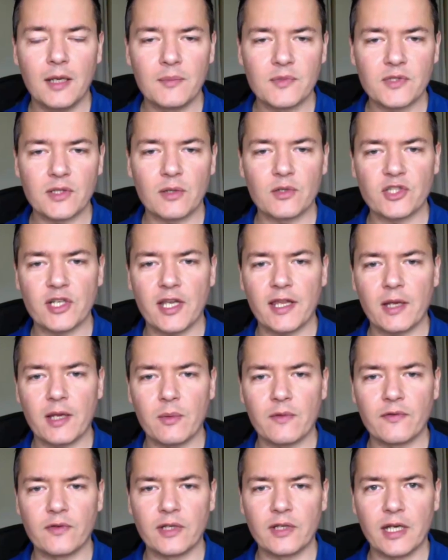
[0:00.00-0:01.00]
So I'll share that
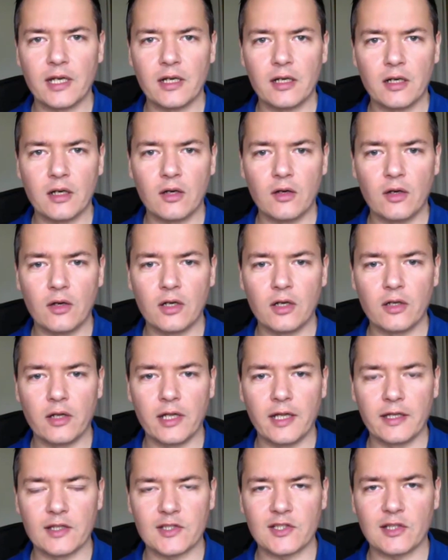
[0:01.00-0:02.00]
with you now
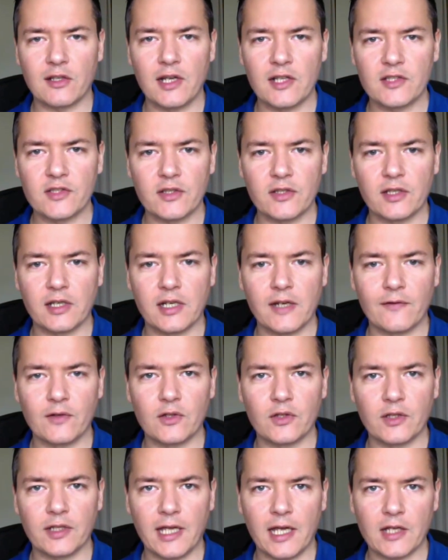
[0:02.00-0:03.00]
in the slides, so you can have a
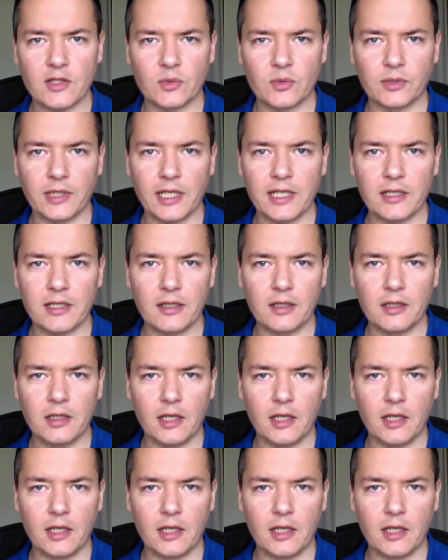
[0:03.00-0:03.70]
look at the actual data,